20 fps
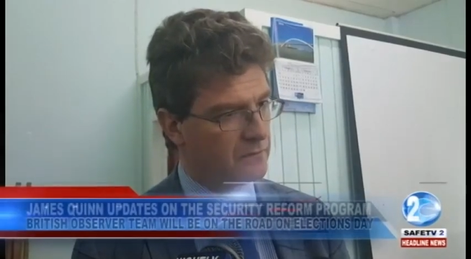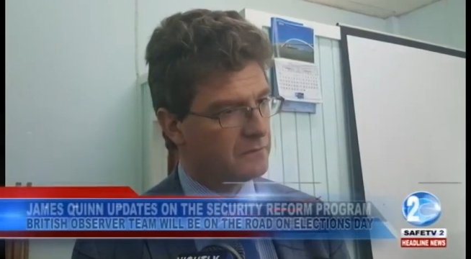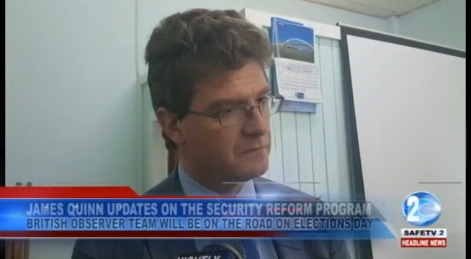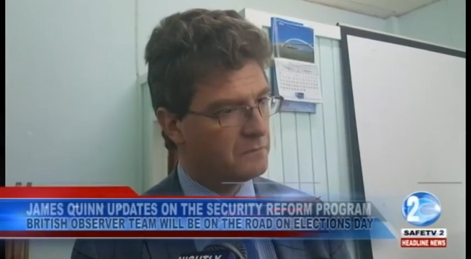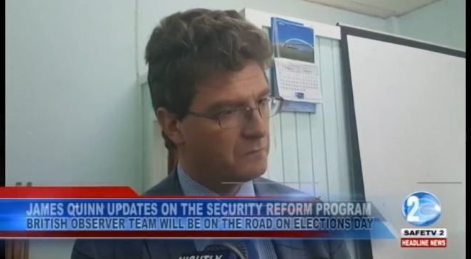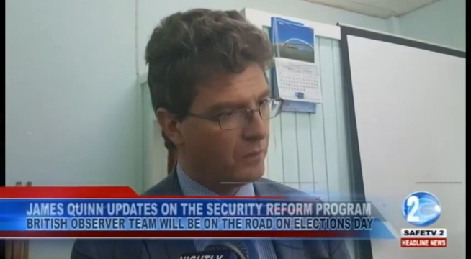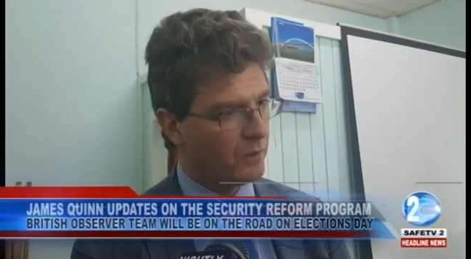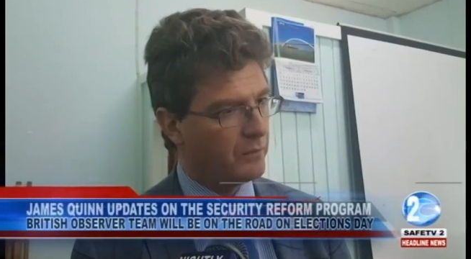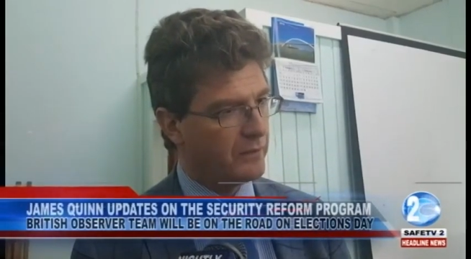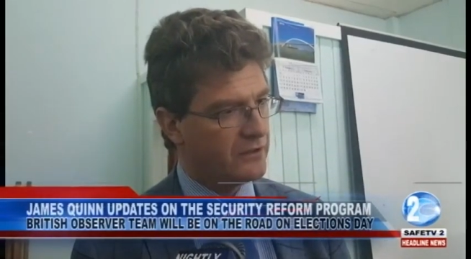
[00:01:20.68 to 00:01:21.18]

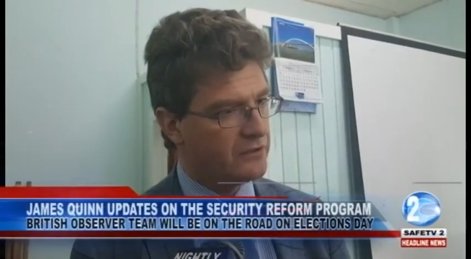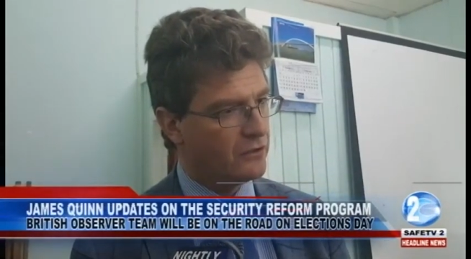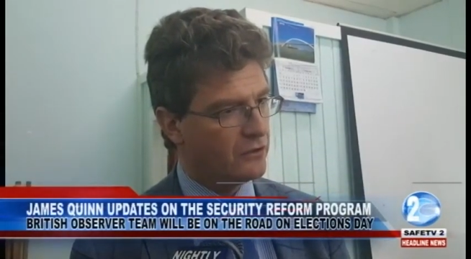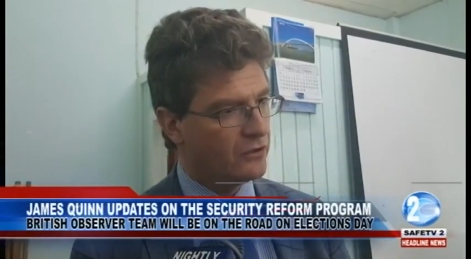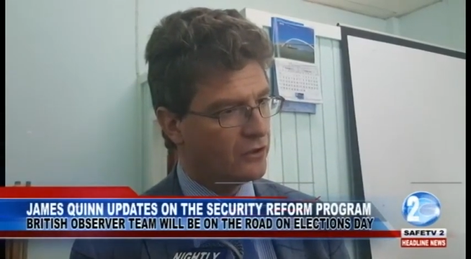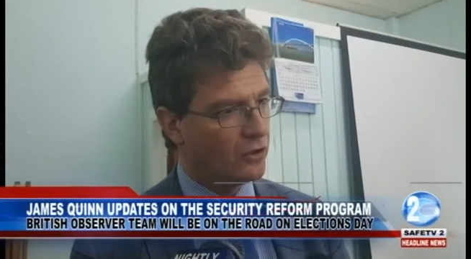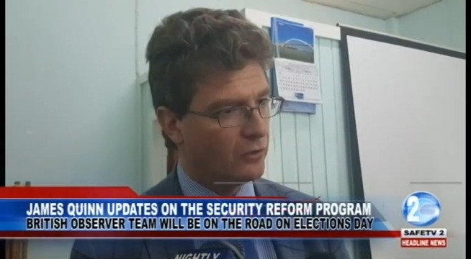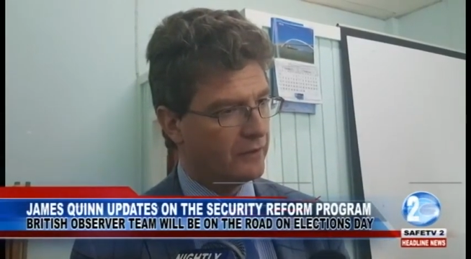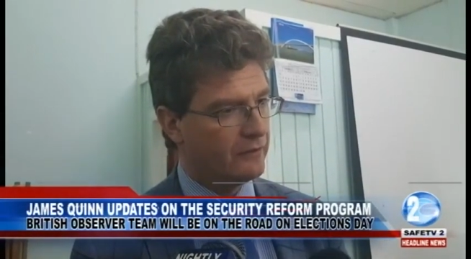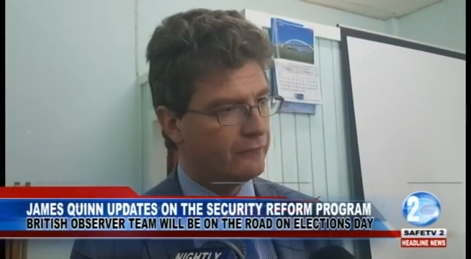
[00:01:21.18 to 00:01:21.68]
what we do
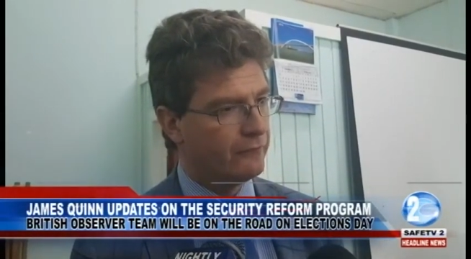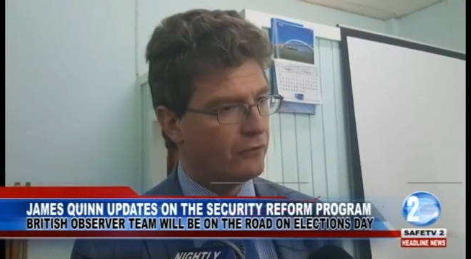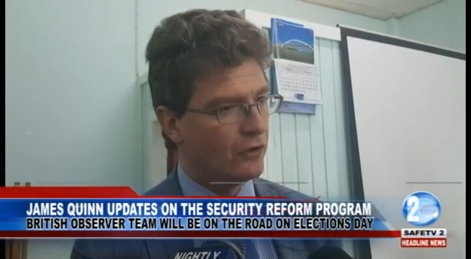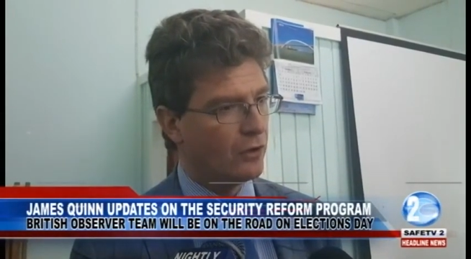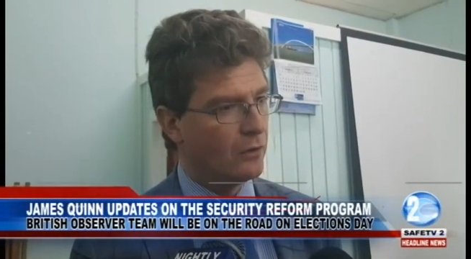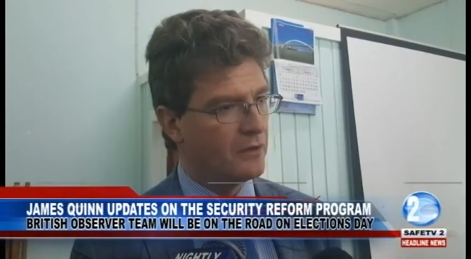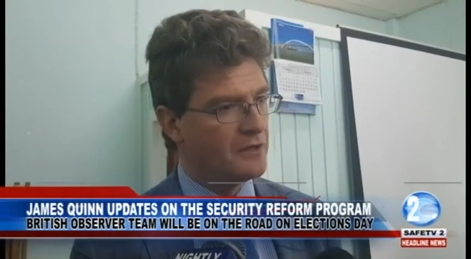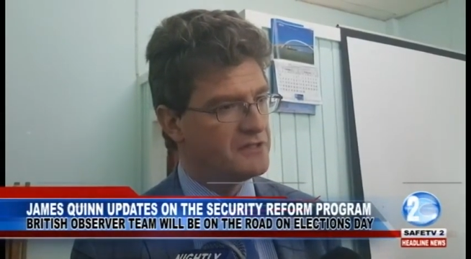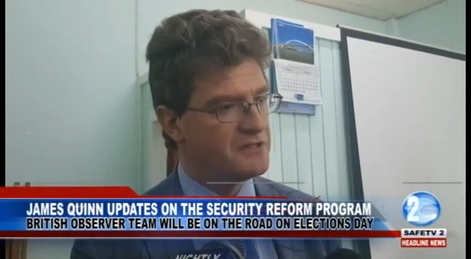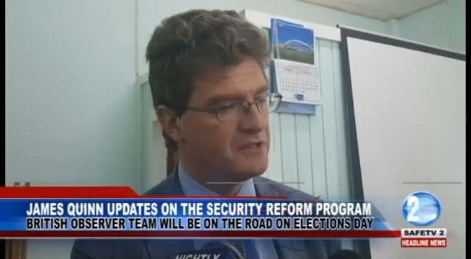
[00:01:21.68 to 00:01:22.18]
going
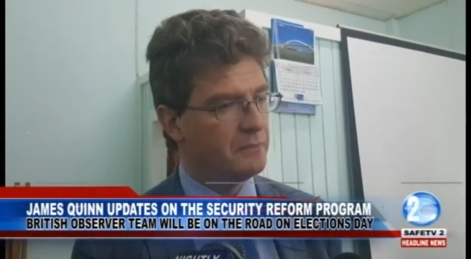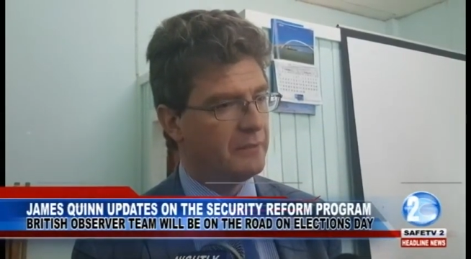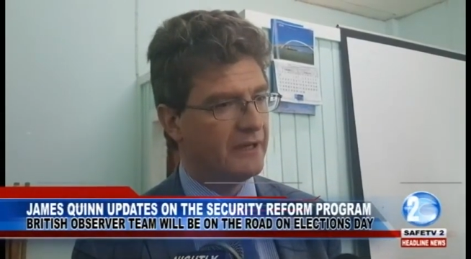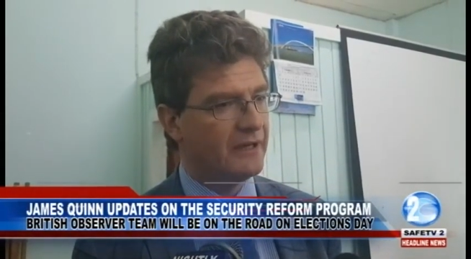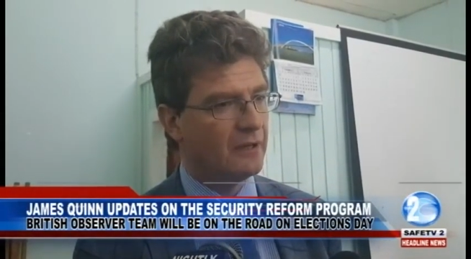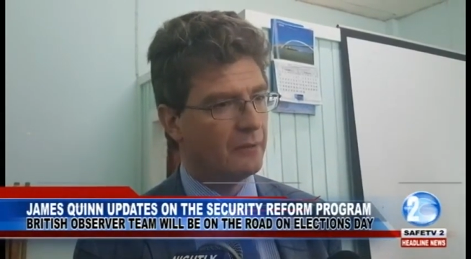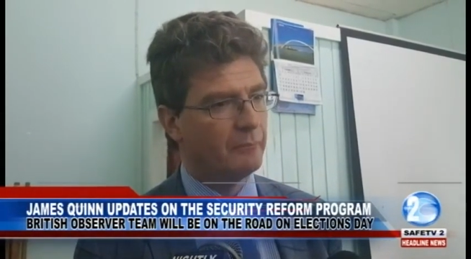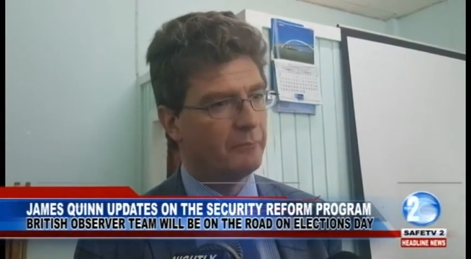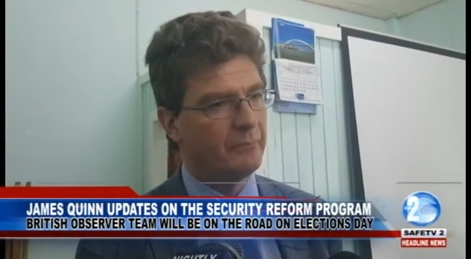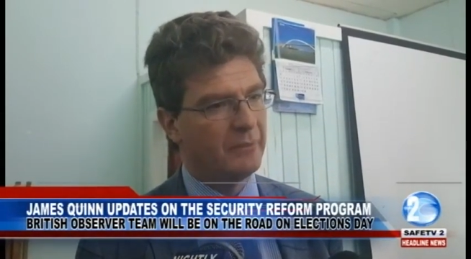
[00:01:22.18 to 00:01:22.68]
forward to be
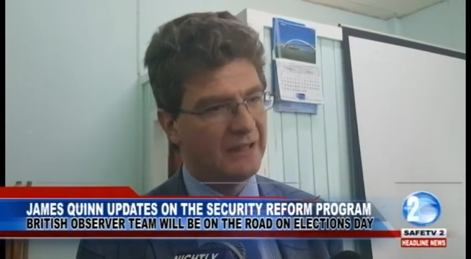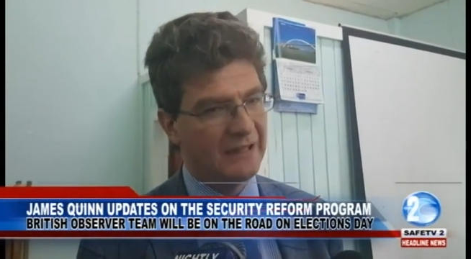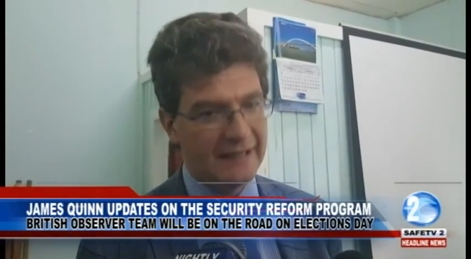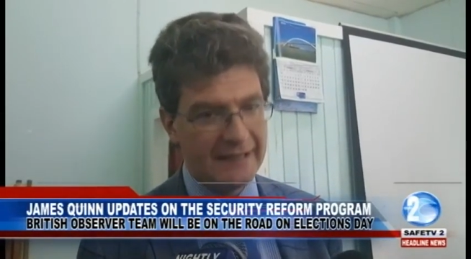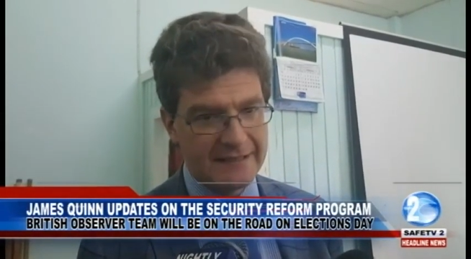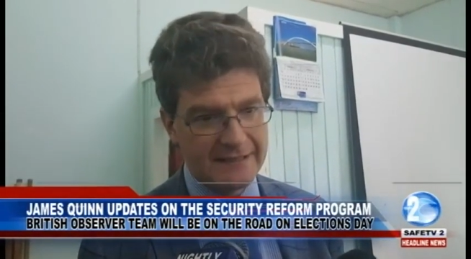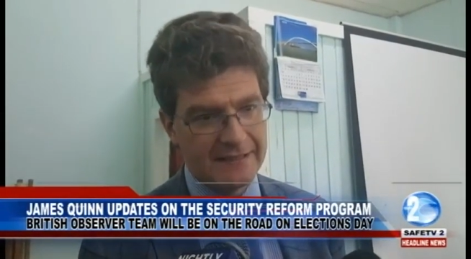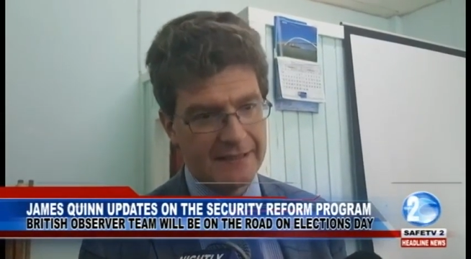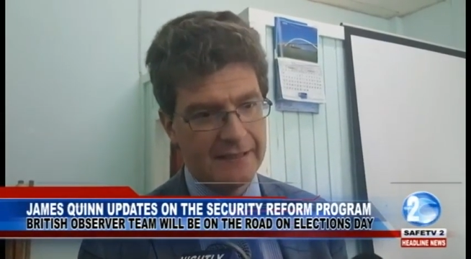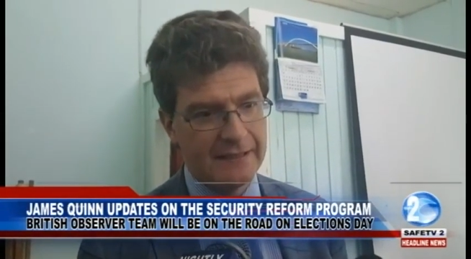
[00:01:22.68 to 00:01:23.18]

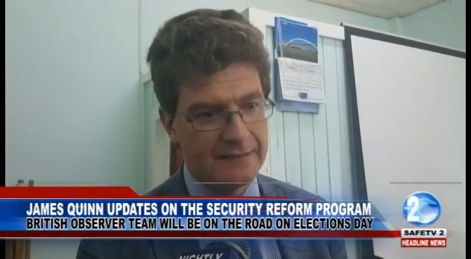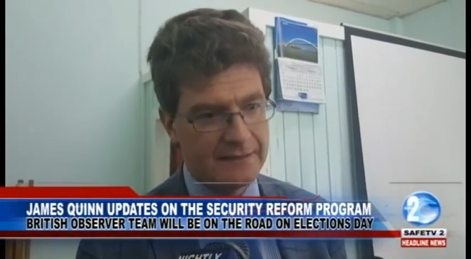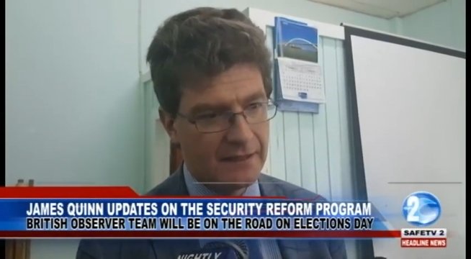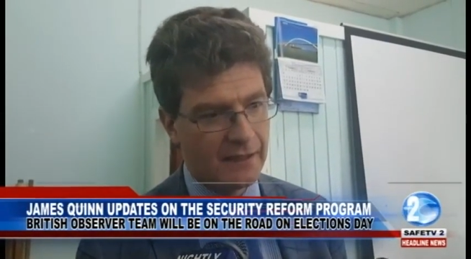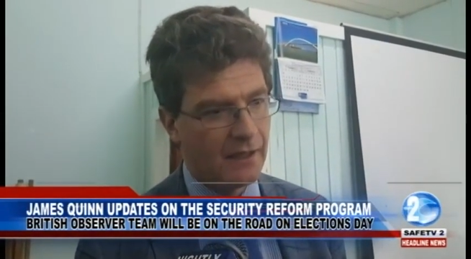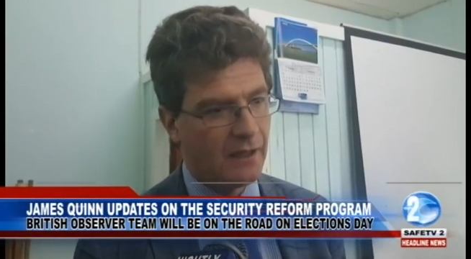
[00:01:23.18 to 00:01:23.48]
completed